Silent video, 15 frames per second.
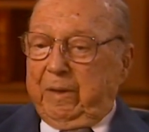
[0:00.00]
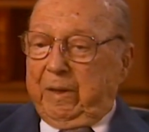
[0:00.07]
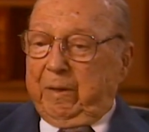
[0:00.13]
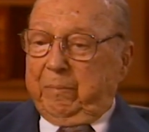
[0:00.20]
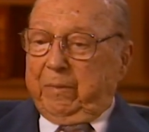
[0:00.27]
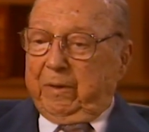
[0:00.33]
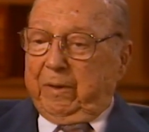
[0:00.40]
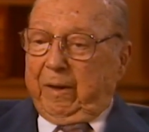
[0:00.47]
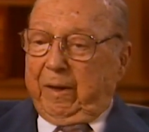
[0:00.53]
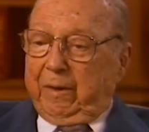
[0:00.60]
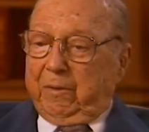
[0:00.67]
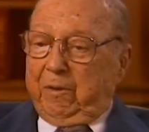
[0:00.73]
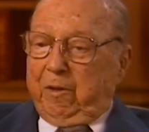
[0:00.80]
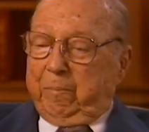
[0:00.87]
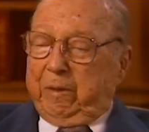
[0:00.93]
Uh, but like
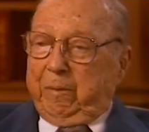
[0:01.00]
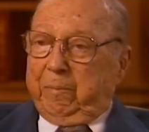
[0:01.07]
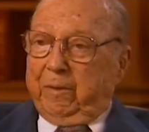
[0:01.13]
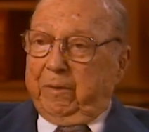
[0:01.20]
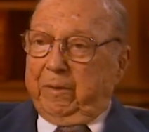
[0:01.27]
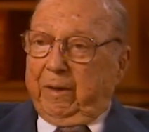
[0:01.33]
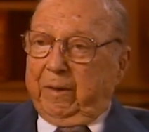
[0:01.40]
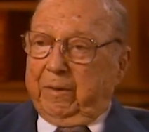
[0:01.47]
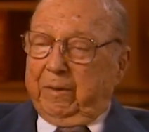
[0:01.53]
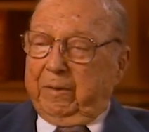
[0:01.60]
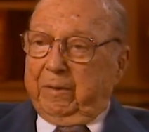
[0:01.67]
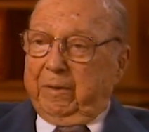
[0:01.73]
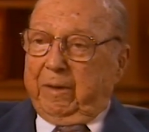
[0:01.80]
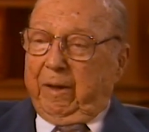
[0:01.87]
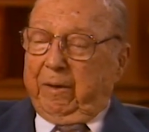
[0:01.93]
all people in that
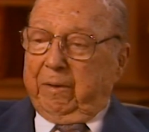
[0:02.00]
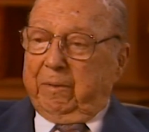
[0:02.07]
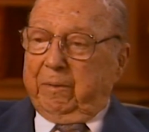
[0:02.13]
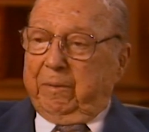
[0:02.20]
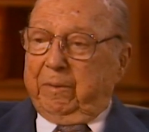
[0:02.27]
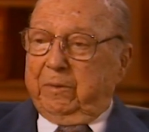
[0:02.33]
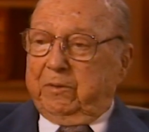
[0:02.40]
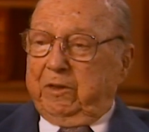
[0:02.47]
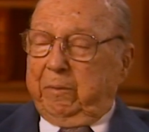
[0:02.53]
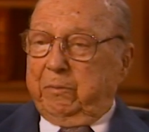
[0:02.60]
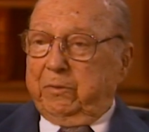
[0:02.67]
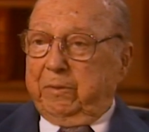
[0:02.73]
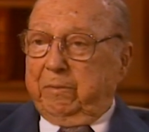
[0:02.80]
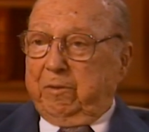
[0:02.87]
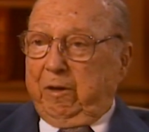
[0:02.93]
category, she
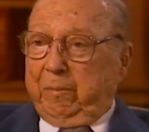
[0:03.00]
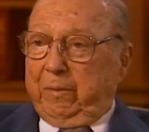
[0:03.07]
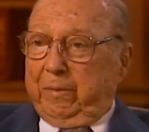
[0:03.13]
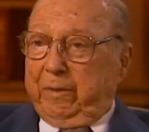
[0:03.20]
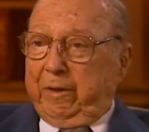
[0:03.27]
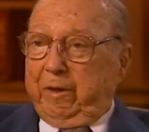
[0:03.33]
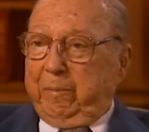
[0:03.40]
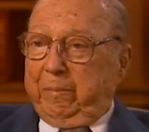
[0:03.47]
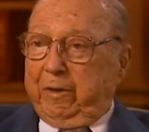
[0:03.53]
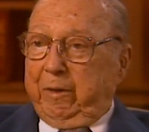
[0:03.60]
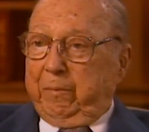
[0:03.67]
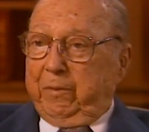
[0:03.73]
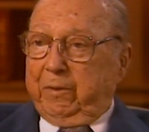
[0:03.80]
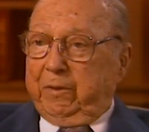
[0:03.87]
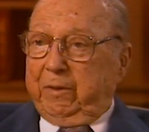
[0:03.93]
was in trouble. Anybody
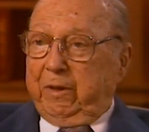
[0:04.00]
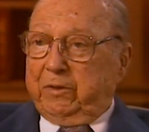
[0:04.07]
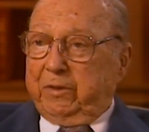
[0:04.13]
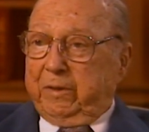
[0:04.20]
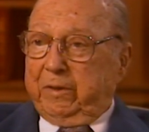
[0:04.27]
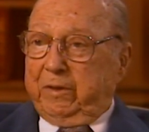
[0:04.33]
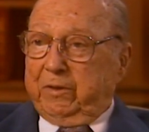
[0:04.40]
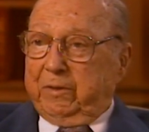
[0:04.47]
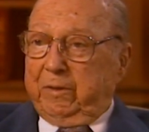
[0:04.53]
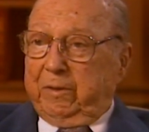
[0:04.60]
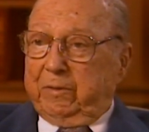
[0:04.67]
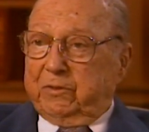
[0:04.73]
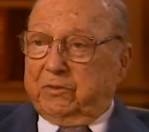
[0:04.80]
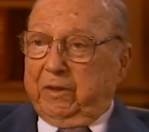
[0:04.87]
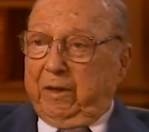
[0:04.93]
with a good education
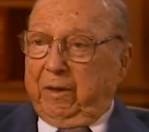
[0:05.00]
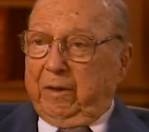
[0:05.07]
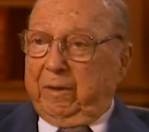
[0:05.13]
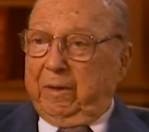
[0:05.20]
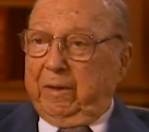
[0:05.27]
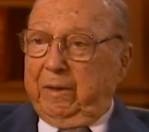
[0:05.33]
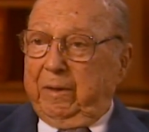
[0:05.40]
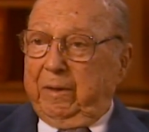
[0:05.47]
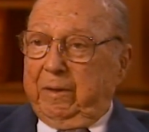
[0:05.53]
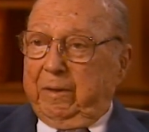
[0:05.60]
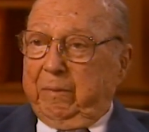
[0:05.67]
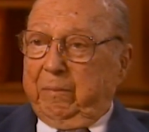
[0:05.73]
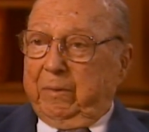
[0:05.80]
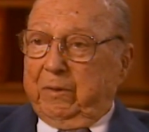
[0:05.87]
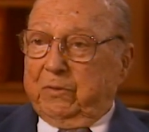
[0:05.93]
under Stalin
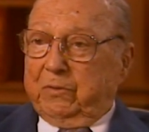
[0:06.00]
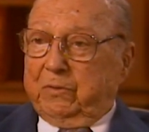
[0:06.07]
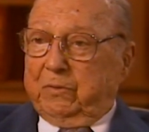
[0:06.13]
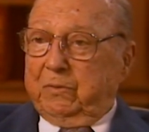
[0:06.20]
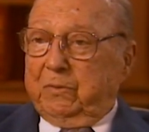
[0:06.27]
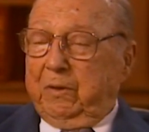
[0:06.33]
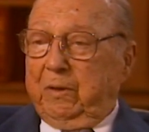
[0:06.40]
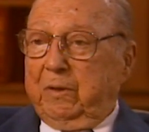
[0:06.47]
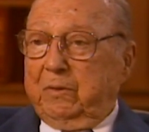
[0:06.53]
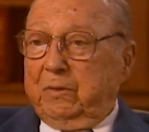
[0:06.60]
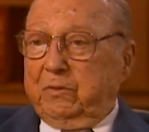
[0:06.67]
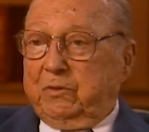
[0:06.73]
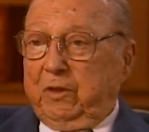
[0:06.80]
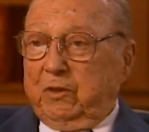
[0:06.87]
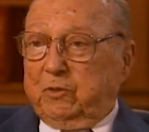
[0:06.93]
was
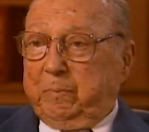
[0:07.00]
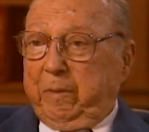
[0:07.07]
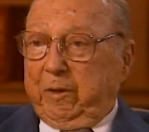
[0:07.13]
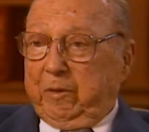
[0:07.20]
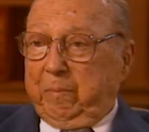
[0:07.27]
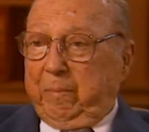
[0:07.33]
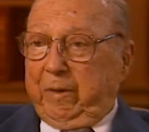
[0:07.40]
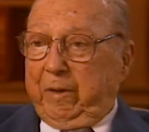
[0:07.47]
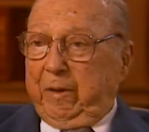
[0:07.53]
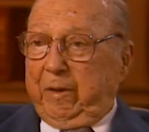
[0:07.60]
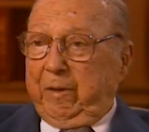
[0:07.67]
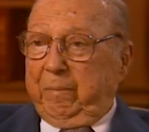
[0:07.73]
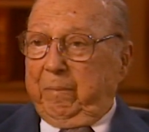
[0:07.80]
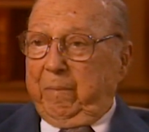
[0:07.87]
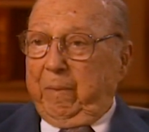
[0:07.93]
suspect by
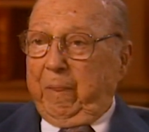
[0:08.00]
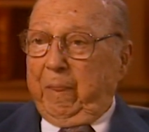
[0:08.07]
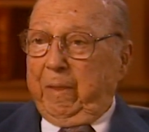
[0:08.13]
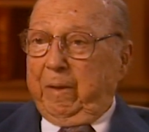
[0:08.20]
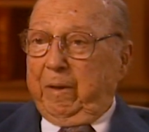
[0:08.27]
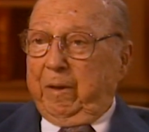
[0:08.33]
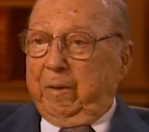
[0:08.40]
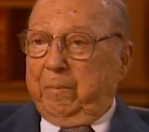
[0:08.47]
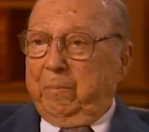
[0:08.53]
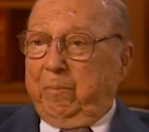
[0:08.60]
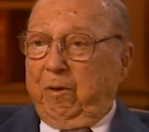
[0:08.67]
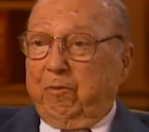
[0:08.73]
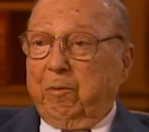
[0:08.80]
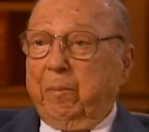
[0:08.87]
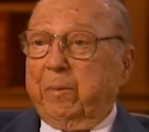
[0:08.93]
him, uh,
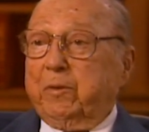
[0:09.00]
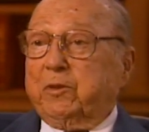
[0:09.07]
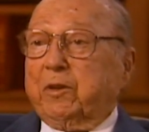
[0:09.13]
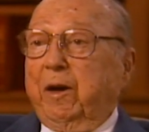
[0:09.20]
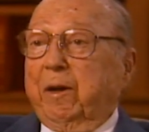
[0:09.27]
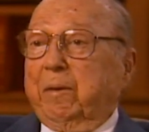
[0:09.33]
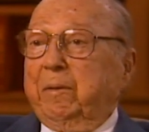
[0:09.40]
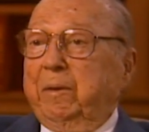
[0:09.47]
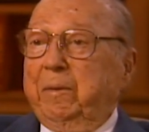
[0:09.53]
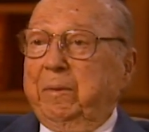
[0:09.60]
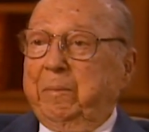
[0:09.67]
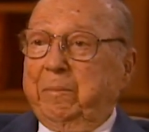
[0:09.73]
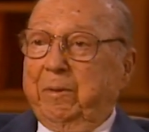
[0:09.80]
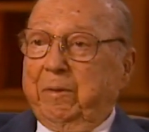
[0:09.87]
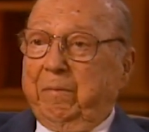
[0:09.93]
preferably shot,
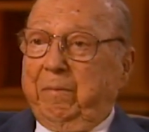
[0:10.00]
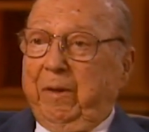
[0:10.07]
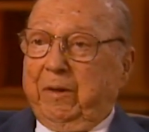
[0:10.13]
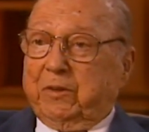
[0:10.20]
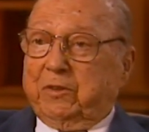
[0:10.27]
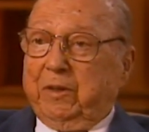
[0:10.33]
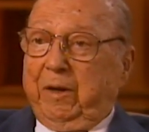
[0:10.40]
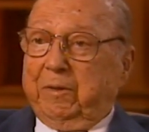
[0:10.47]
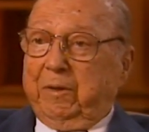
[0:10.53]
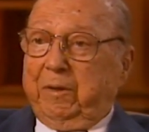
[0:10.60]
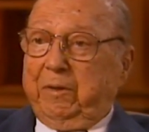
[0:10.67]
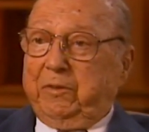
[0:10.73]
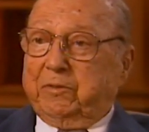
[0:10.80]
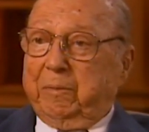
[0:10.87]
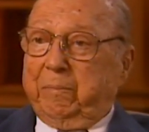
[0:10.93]
but if not shot, at
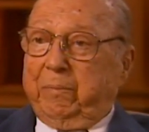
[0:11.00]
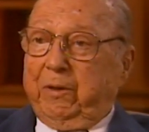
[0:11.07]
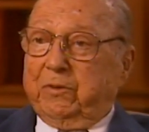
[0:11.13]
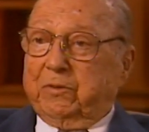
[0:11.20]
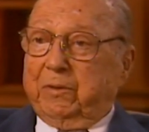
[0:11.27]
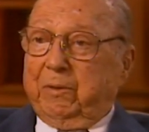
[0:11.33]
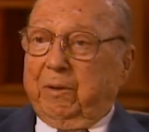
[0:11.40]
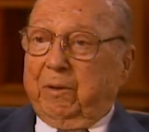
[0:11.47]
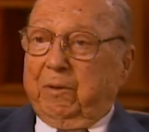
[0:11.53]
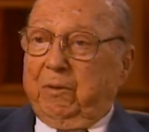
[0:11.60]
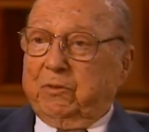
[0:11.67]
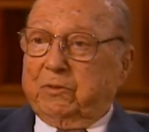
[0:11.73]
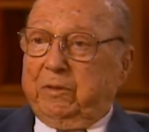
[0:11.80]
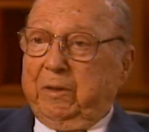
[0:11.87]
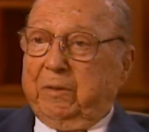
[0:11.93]
least imprisoned or
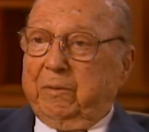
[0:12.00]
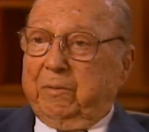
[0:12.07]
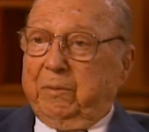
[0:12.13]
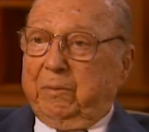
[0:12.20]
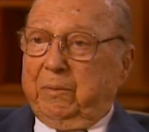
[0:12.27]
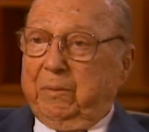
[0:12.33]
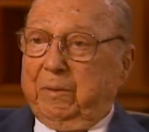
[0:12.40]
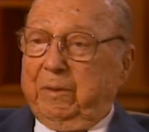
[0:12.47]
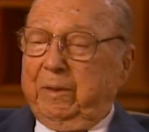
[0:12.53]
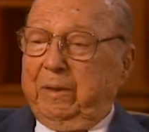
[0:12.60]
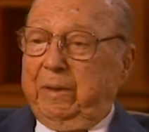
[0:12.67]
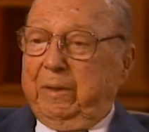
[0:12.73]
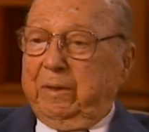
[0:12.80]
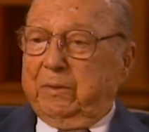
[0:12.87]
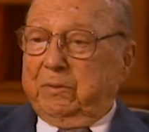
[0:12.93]
closely controlled.
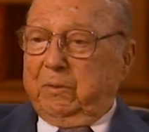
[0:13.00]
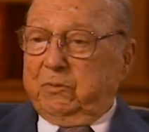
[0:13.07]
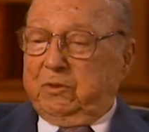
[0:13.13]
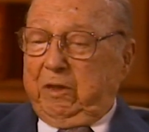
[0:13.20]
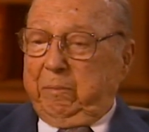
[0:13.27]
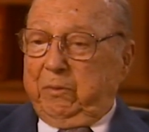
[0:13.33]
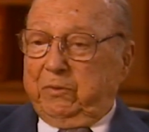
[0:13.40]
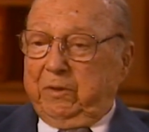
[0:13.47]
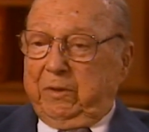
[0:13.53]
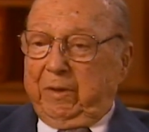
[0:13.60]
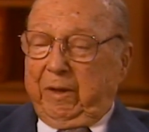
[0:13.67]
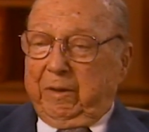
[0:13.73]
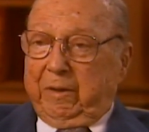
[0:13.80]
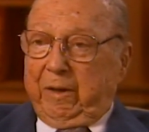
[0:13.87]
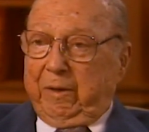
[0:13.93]
So she was in
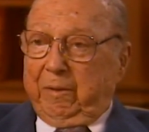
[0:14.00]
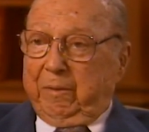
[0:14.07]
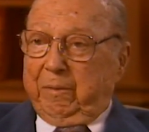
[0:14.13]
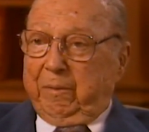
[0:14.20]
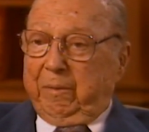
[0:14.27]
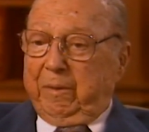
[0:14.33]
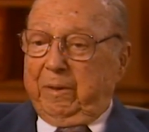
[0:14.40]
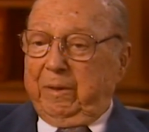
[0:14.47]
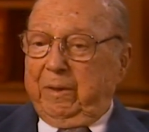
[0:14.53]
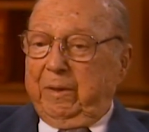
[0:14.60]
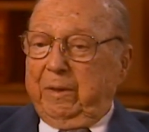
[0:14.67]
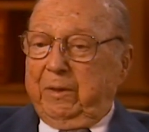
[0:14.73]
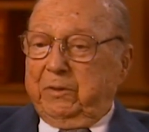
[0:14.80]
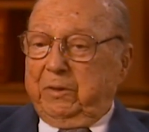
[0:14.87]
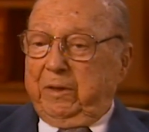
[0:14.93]
that category.
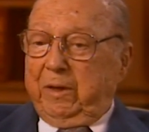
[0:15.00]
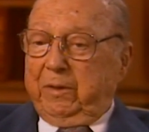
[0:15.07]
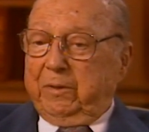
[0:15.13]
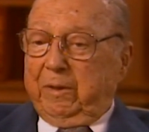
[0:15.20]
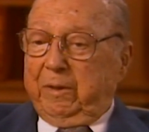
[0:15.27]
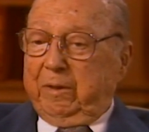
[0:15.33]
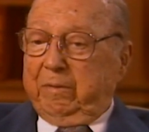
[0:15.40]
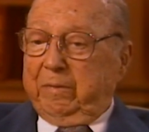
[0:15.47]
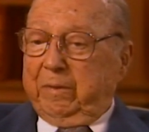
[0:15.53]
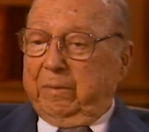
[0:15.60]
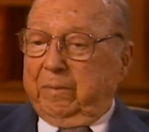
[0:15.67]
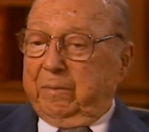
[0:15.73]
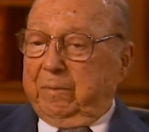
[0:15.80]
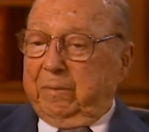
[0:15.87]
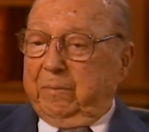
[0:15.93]
She had to live
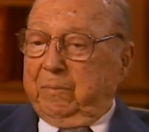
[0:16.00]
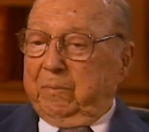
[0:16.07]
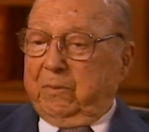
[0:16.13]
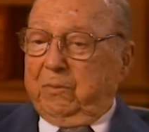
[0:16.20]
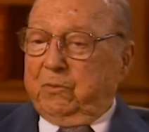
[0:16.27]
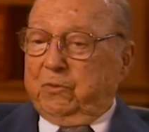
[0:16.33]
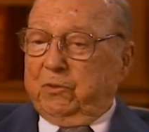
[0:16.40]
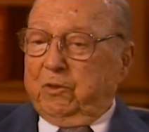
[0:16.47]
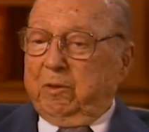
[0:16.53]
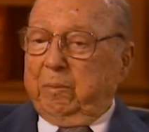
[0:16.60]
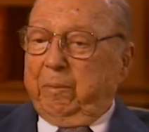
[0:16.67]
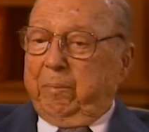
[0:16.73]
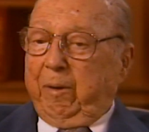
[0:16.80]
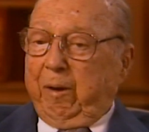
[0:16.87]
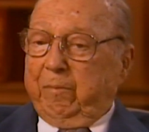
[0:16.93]
in
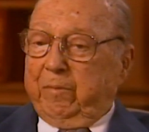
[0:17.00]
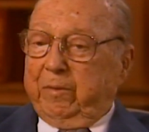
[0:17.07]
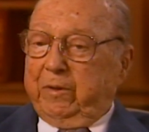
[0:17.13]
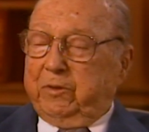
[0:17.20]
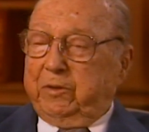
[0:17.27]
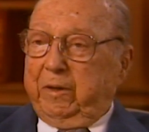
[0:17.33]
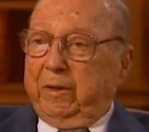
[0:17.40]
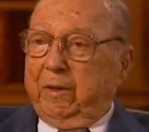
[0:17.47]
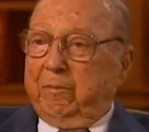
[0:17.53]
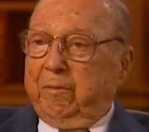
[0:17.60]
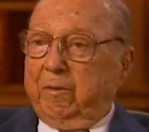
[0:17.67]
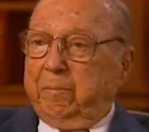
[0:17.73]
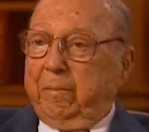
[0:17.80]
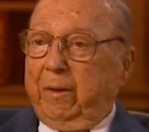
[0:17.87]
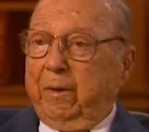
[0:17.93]
considerable poverty. She had
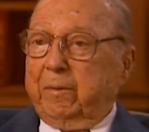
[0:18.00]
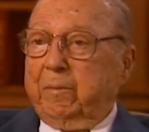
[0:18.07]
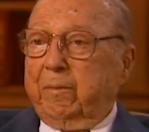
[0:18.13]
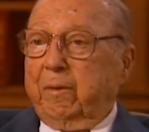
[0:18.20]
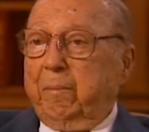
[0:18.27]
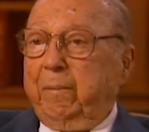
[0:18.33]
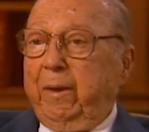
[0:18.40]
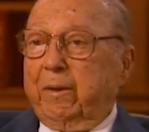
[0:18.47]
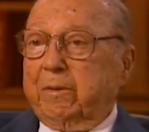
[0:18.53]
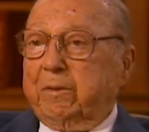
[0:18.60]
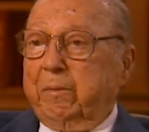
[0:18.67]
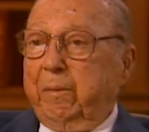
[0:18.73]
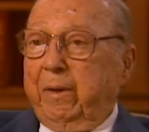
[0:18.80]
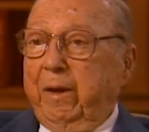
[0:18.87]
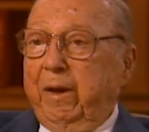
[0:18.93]
what amounted,
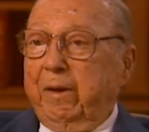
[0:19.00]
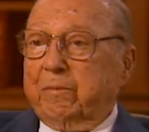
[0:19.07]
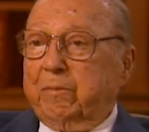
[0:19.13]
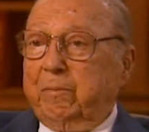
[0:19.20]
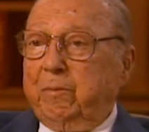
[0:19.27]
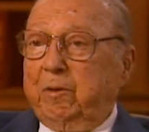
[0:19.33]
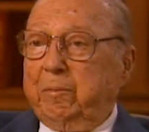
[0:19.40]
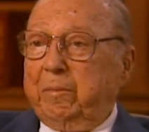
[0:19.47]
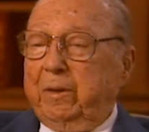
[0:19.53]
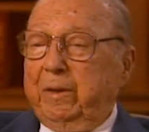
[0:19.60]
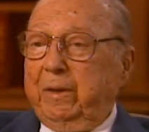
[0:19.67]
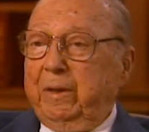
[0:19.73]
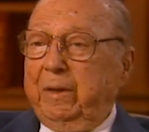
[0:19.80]
to a half room.